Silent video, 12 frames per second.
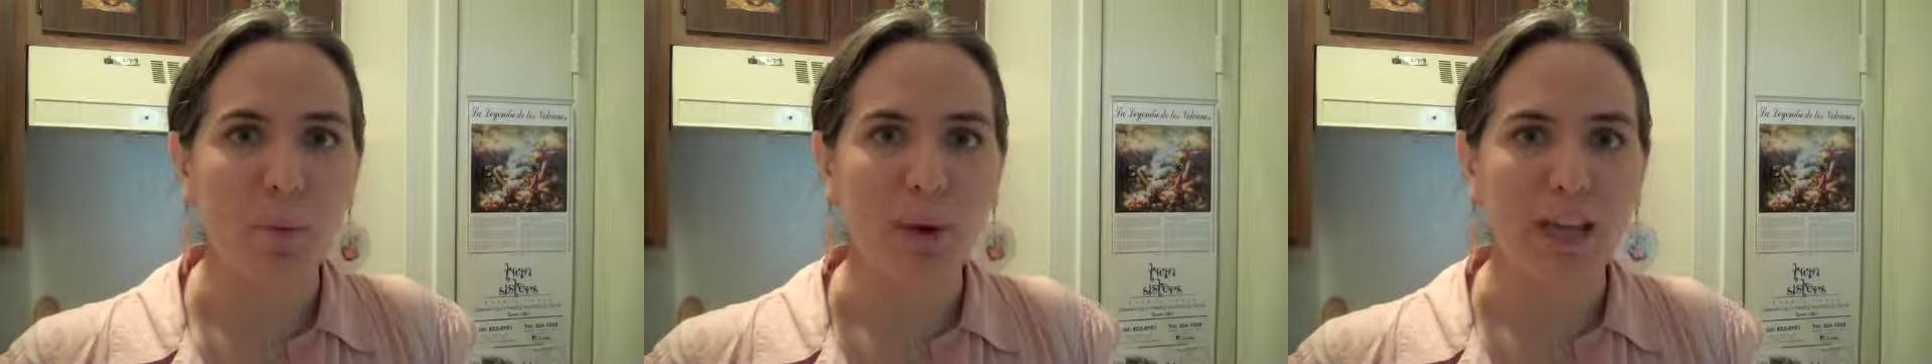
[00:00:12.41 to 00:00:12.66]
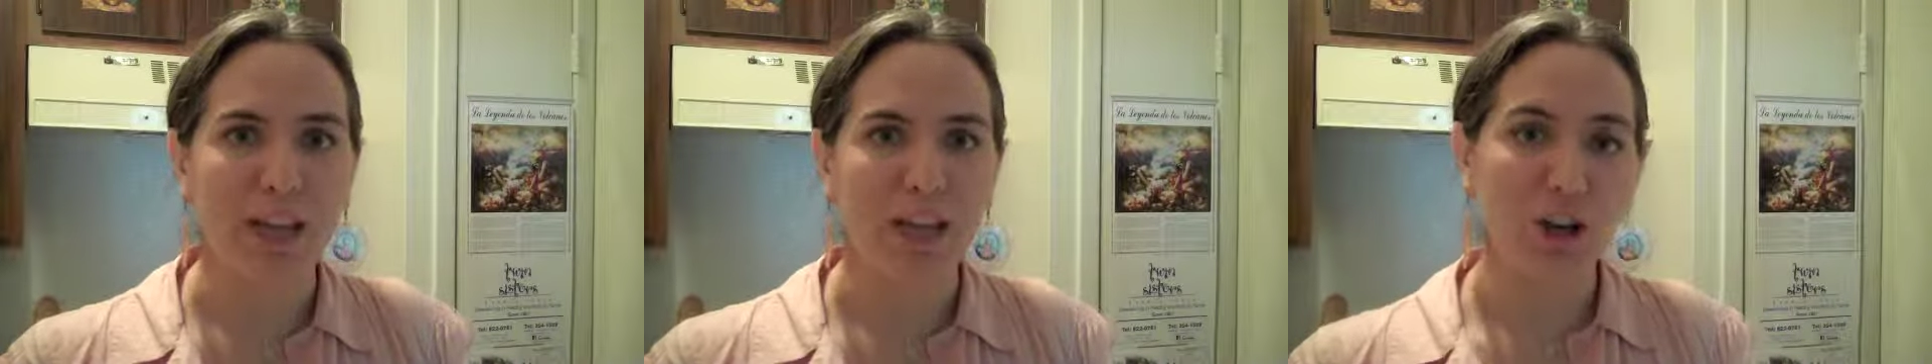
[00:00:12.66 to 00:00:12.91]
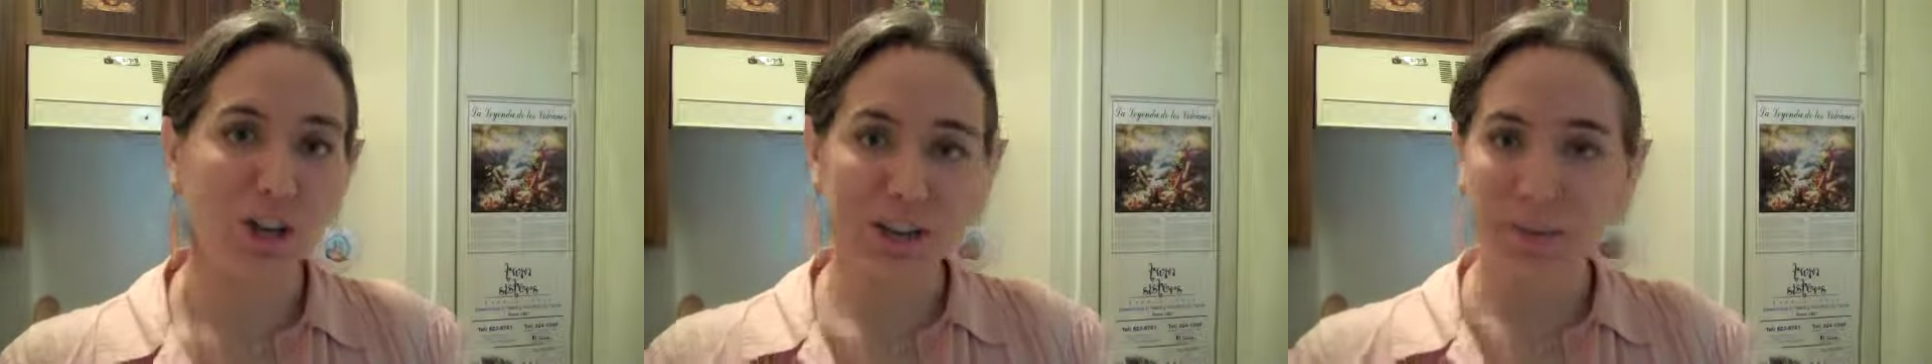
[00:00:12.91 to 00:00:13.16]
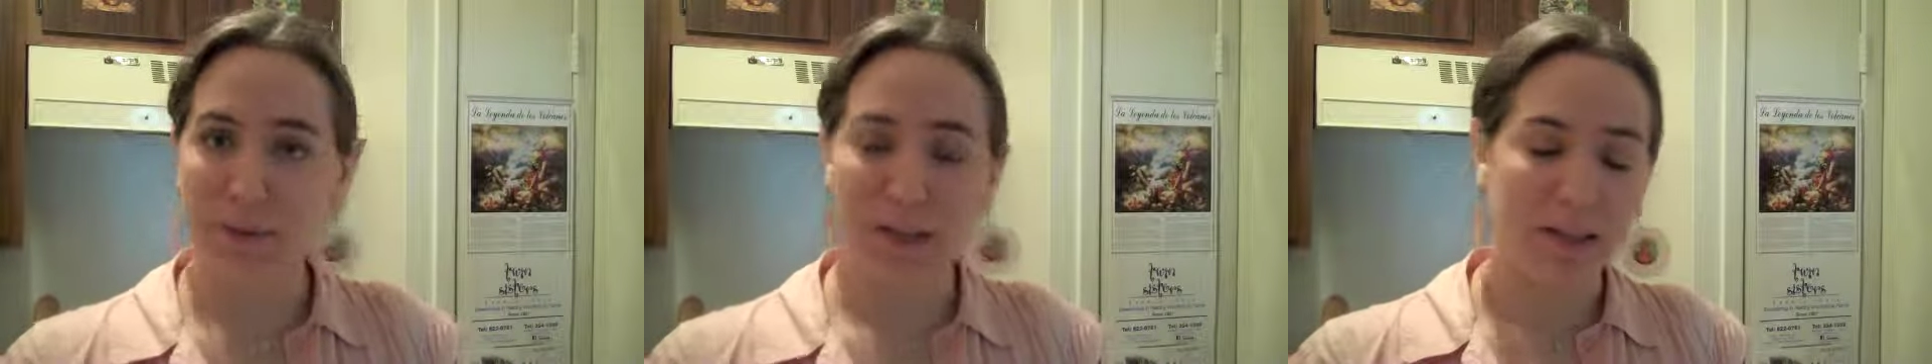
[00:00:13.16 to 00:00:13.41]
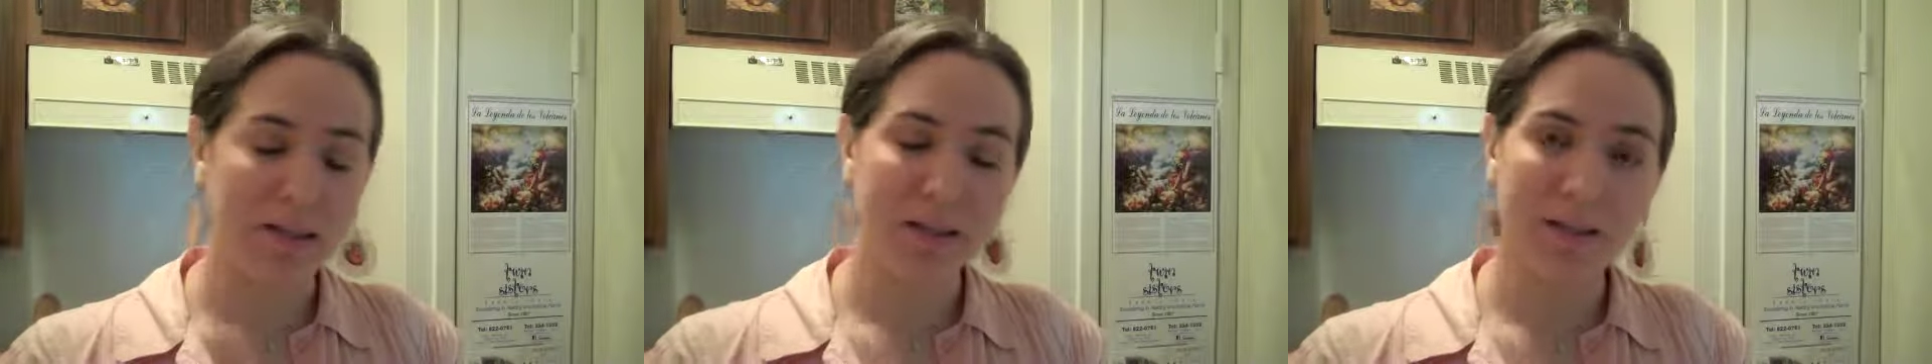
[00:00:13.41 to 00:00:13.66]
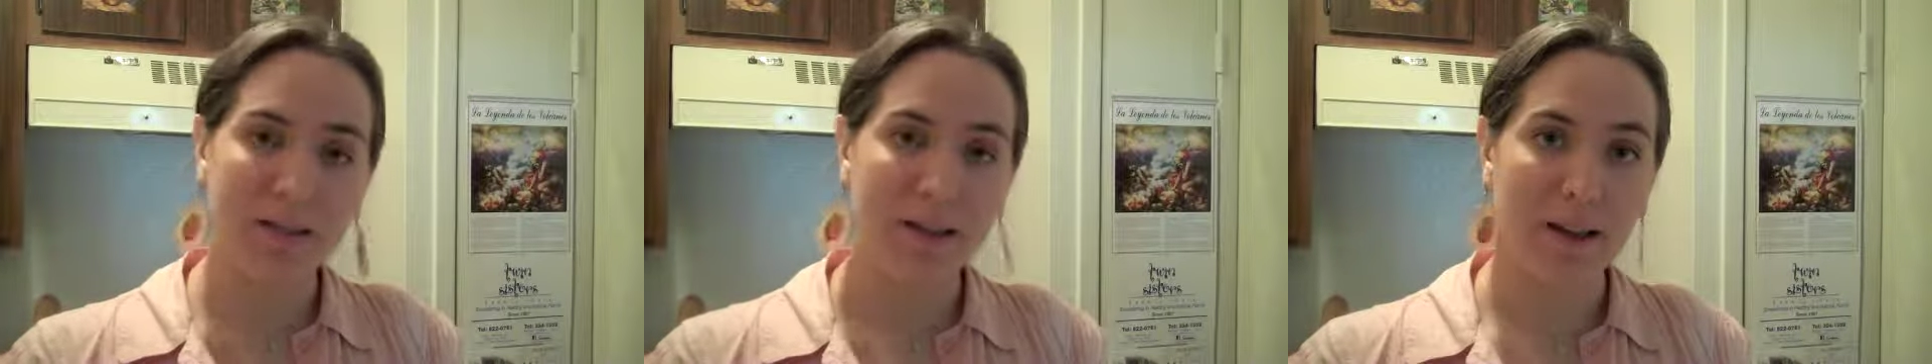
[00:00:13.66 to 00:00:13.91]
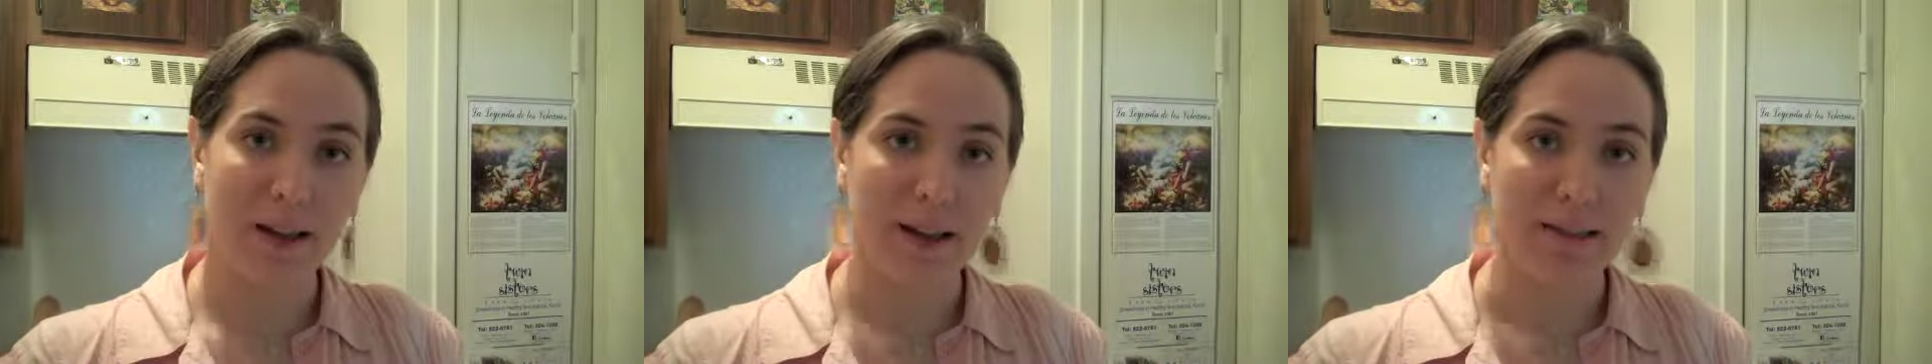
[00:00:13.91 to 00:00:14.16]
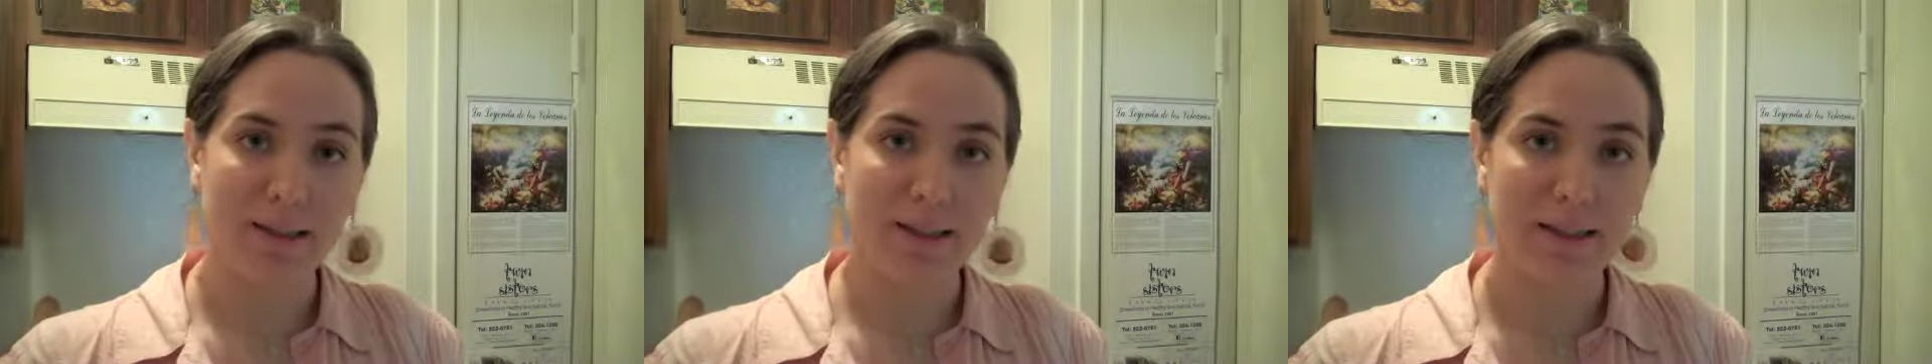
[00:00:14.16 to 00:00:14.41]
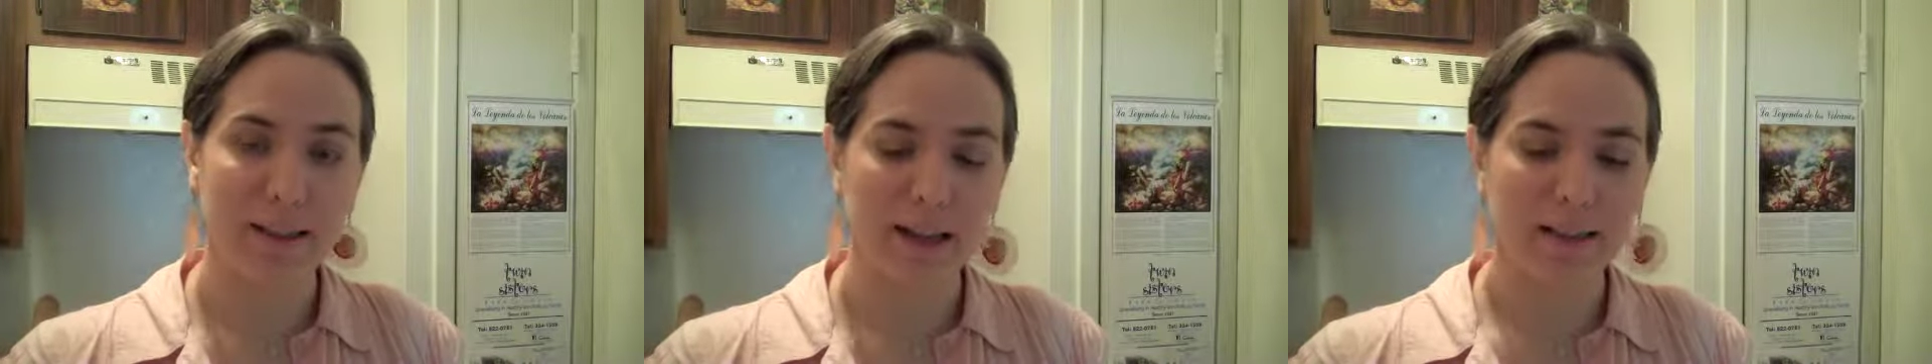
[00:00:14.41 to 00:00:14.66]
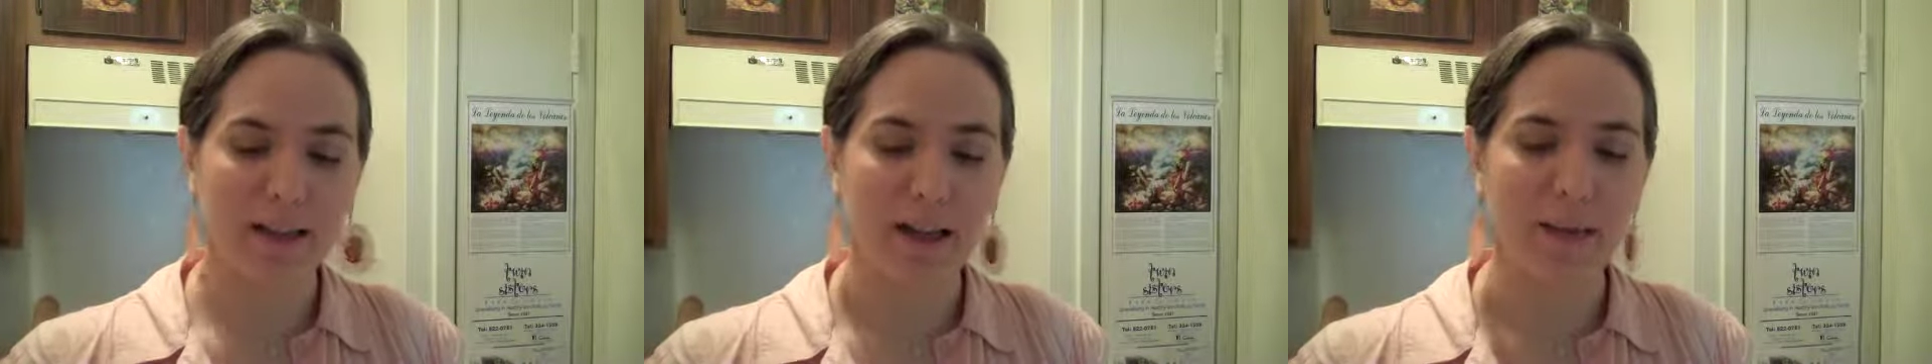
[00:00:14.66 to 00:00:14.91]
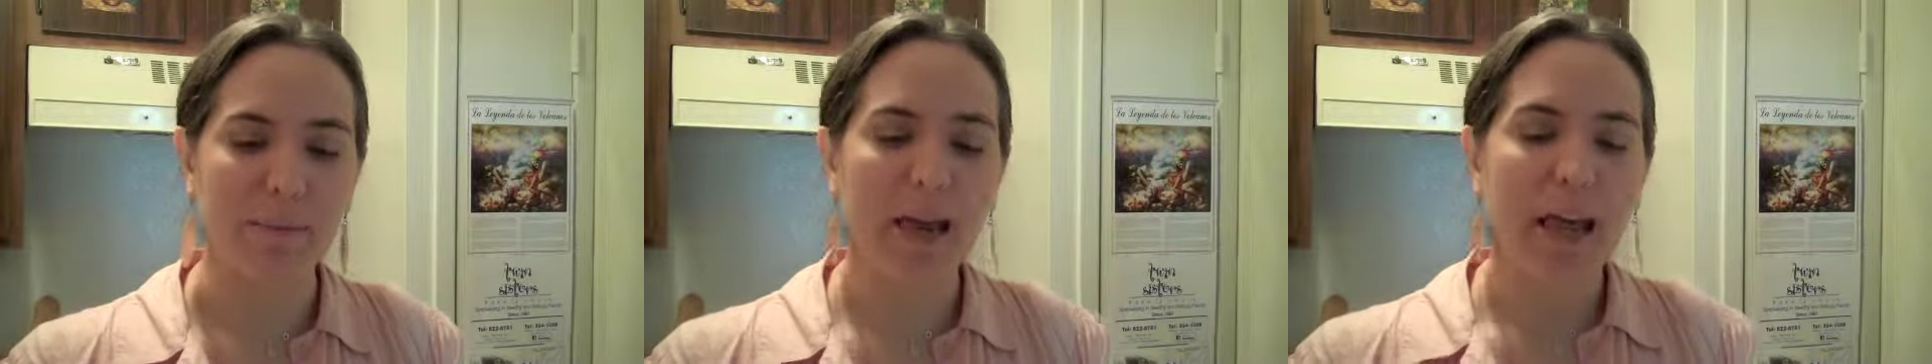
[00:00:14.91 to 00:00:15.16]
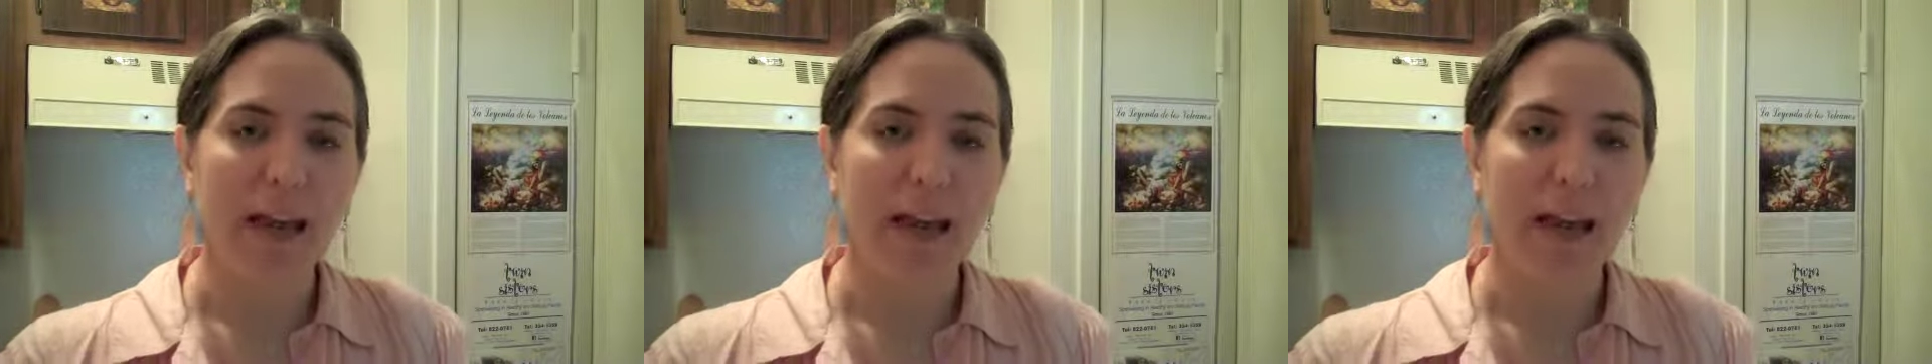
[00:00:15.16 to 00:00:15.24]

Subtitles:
we cooked the beans, as I said last time.